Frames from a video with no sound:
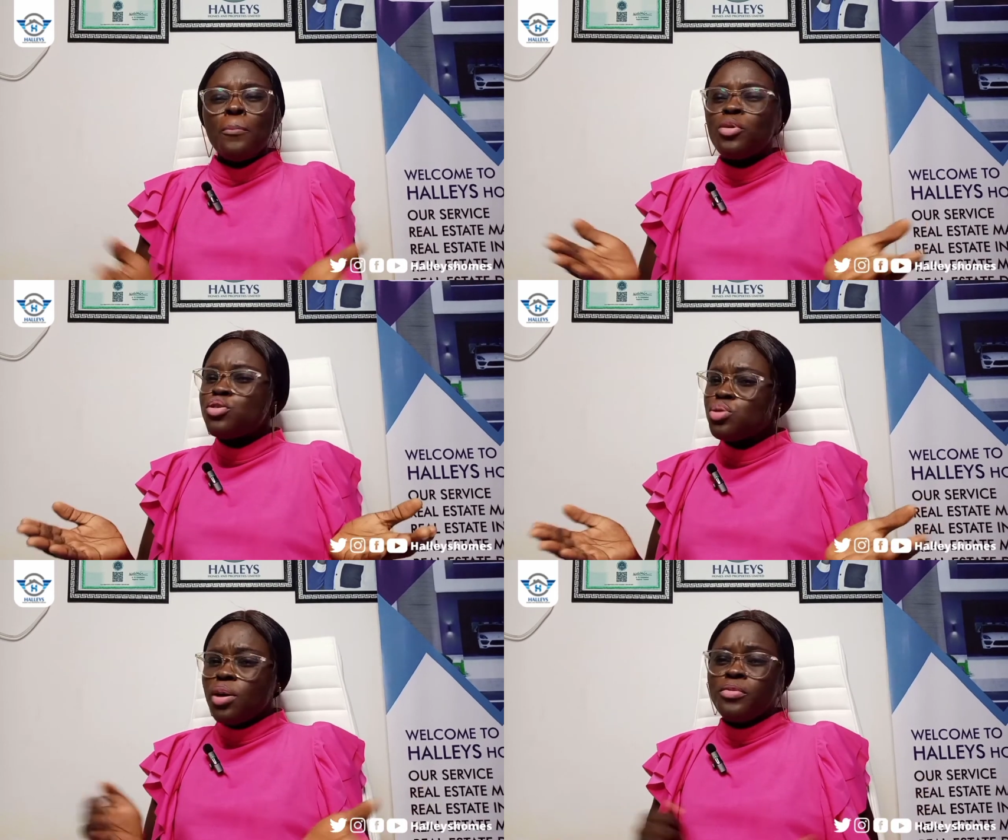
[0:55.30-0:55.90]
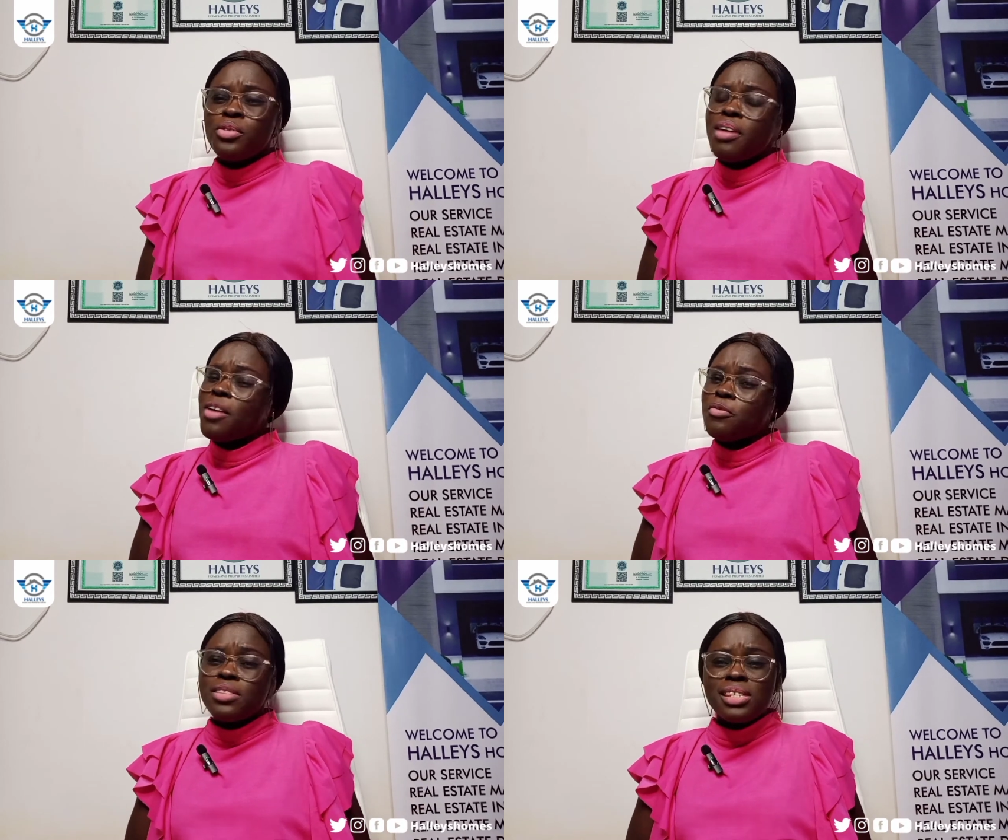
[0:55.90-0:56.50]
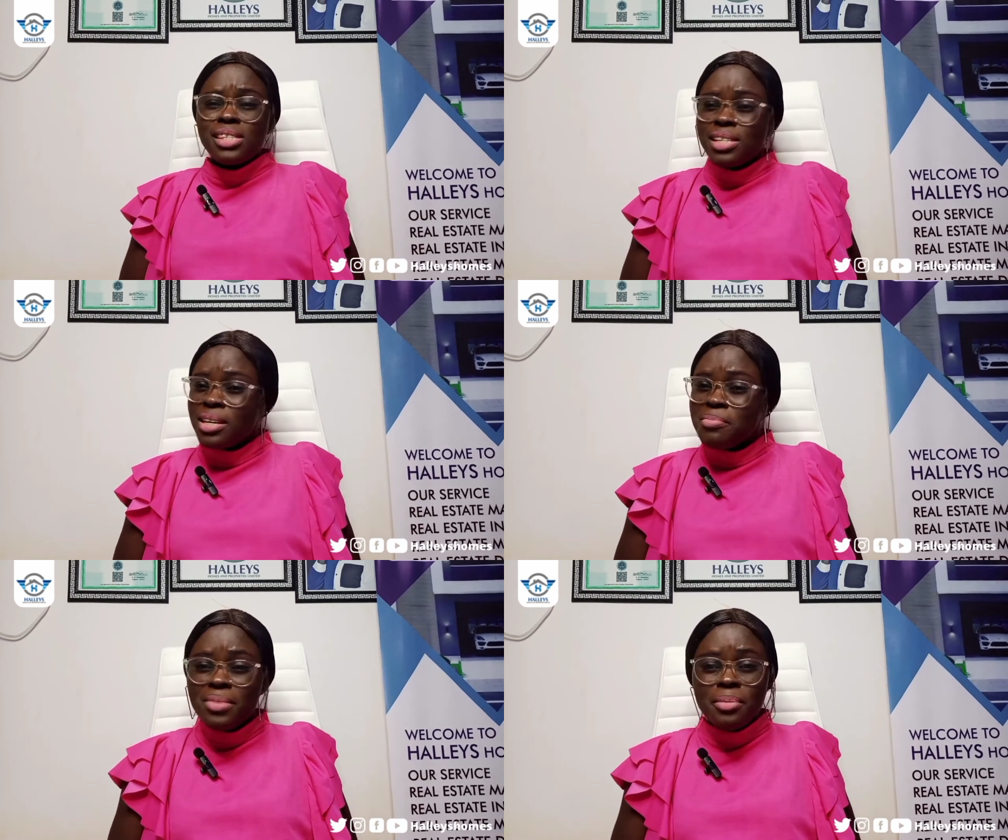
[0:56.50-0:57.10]
Most of you haven't
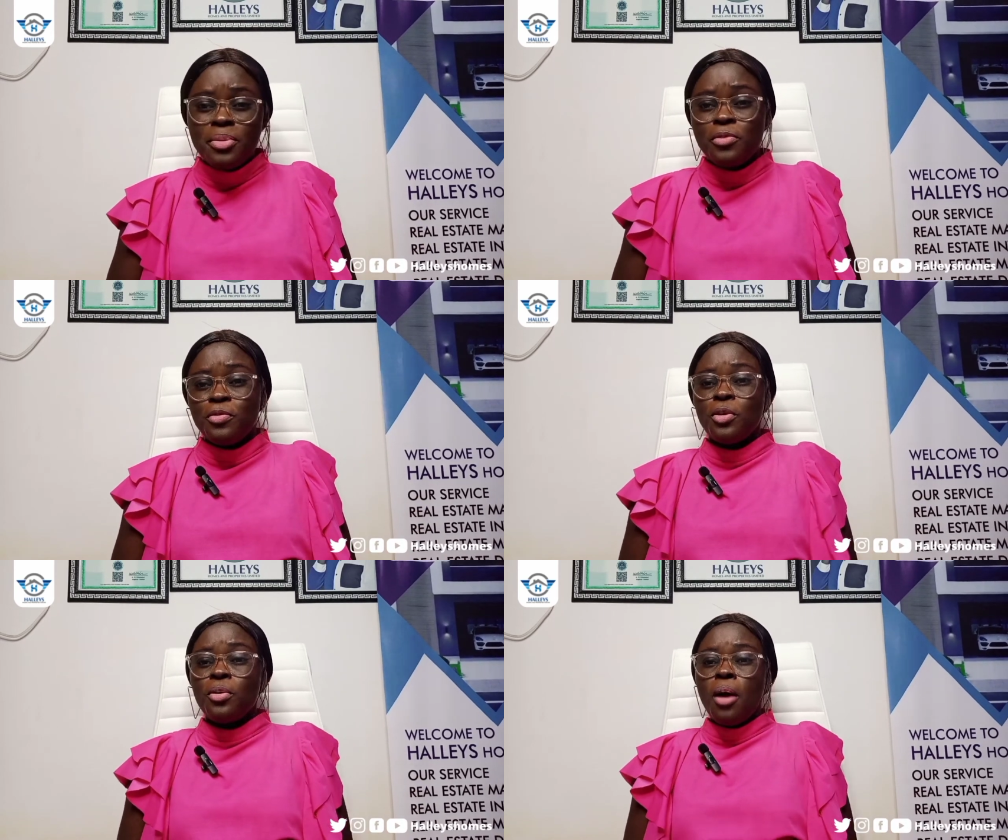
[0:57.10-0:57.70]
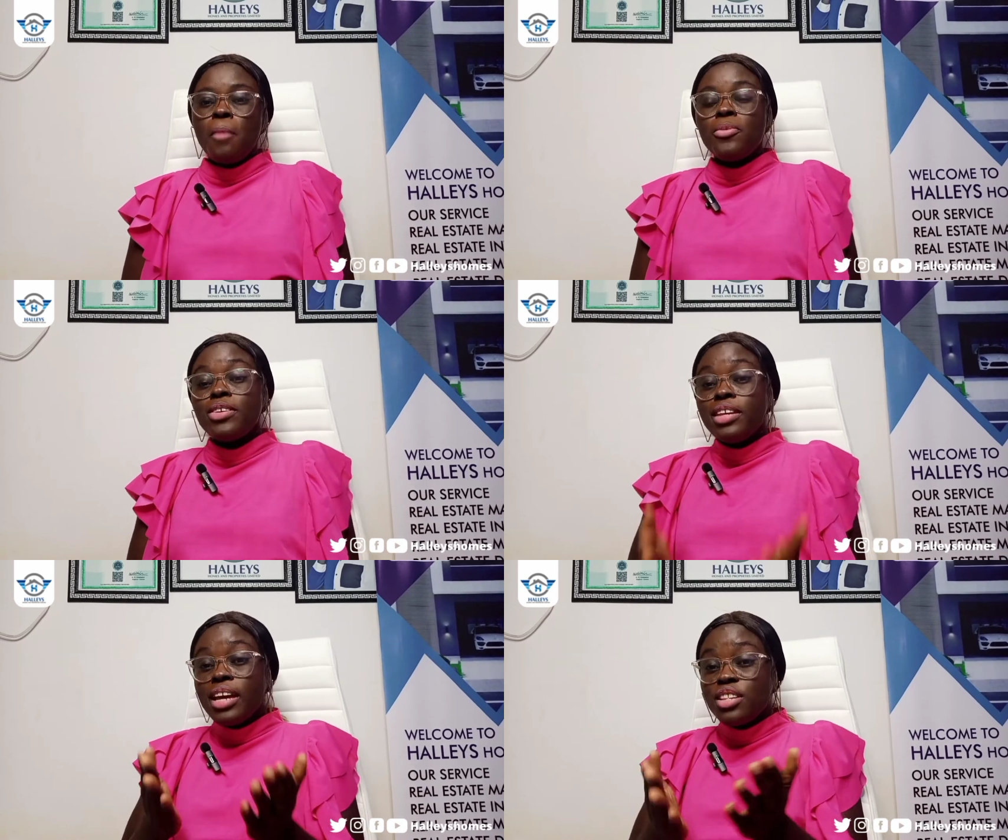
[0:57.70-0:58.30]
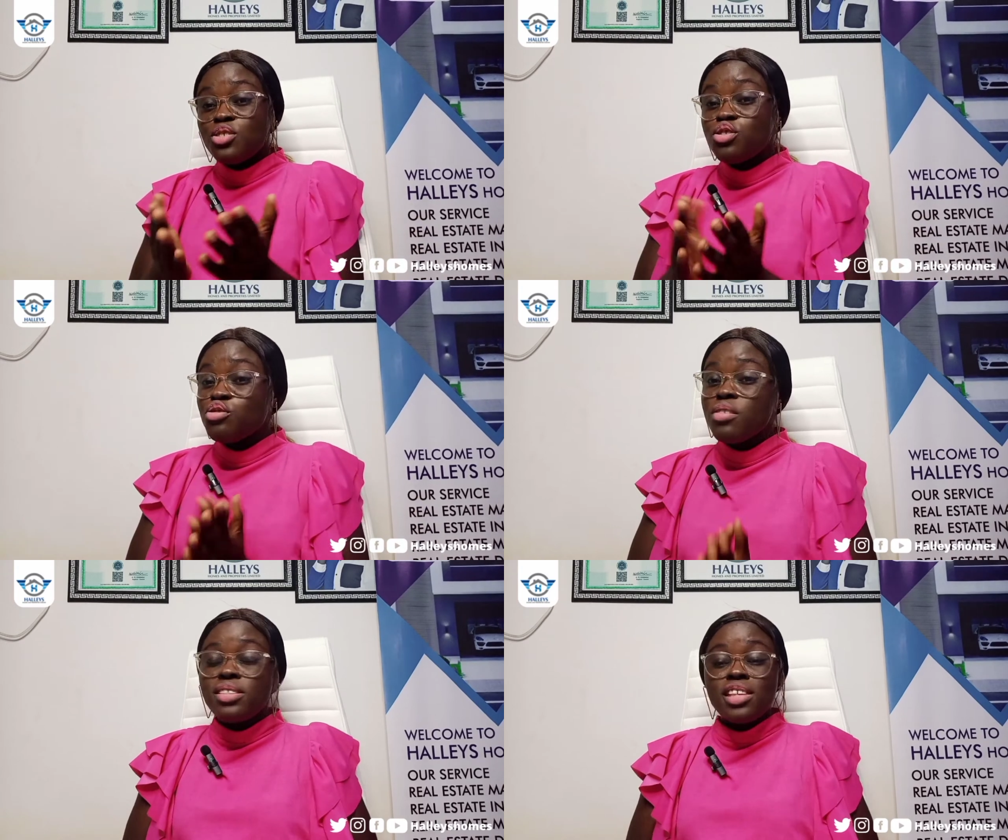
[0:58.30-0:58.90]
seen me before, but yet you
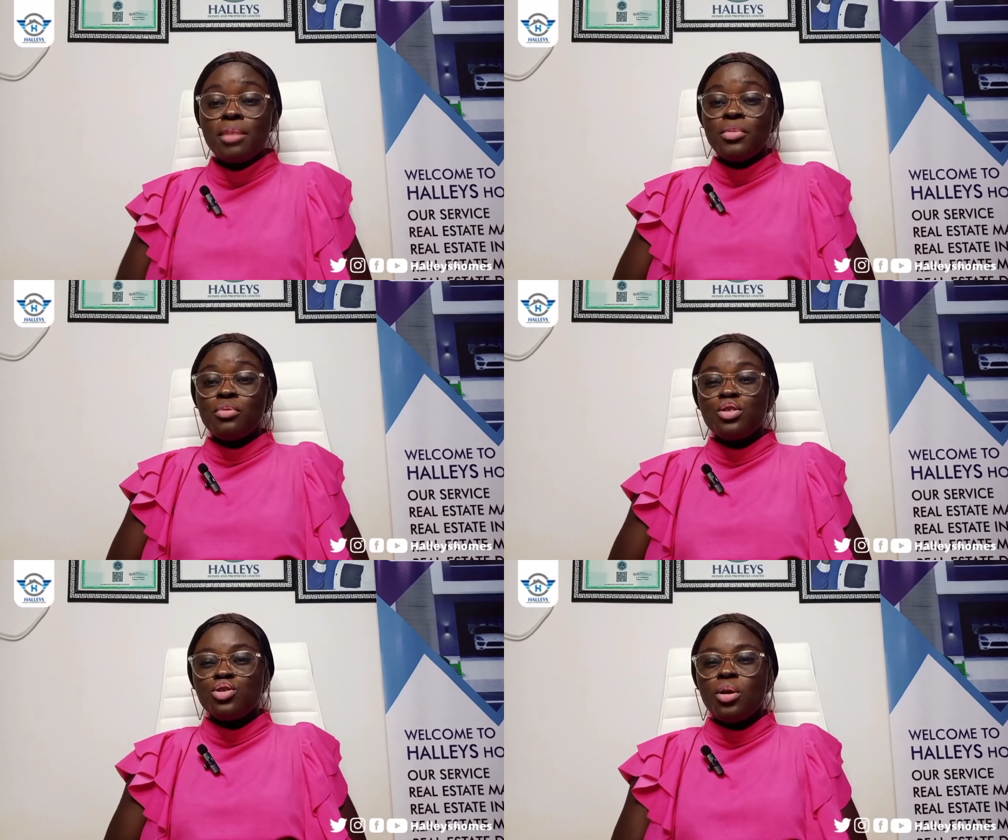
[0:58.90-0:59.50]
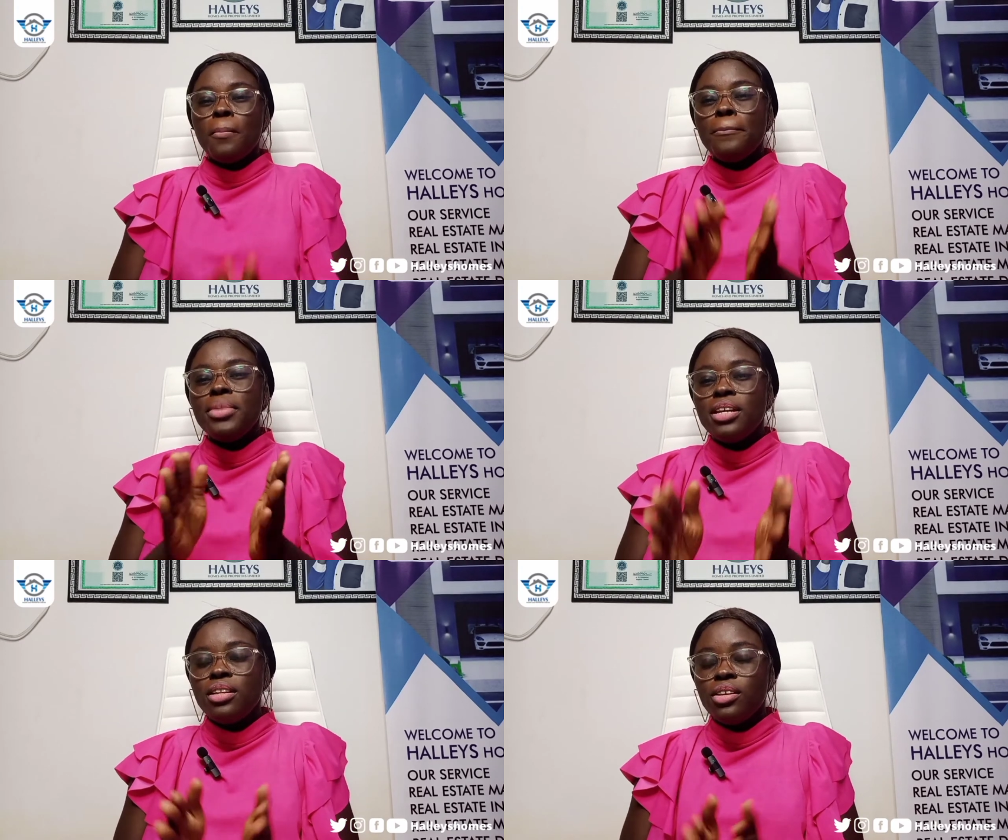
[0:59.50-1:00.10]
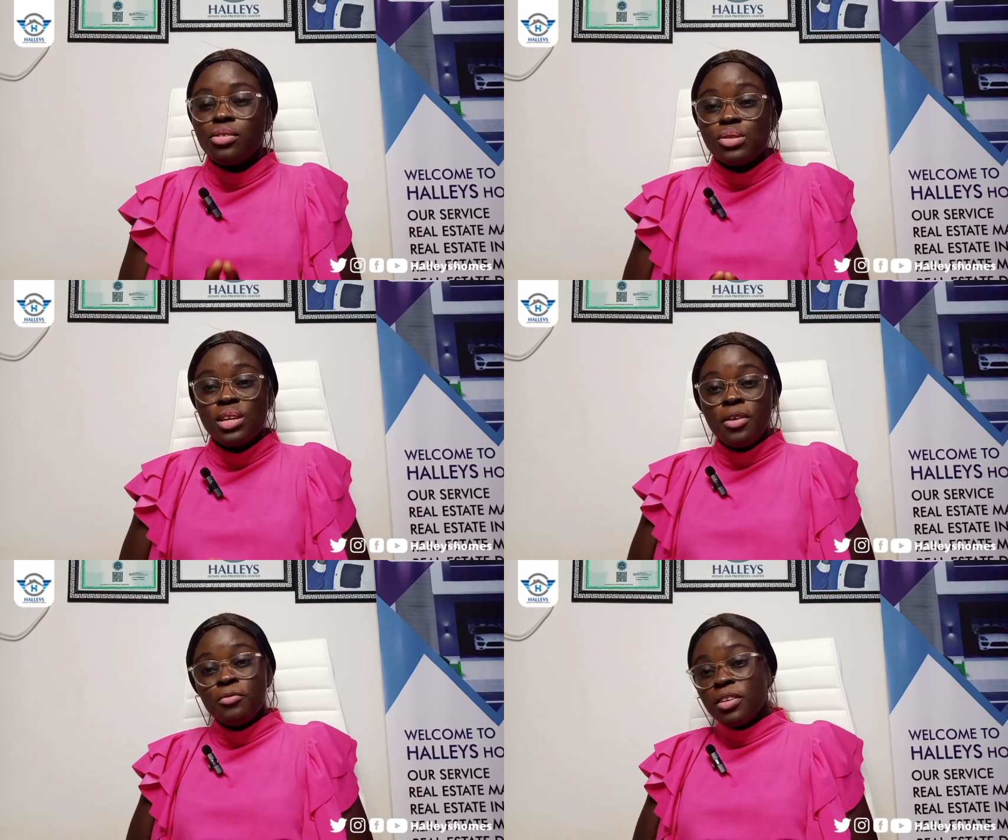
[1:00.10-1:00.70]
trusted me with your millions.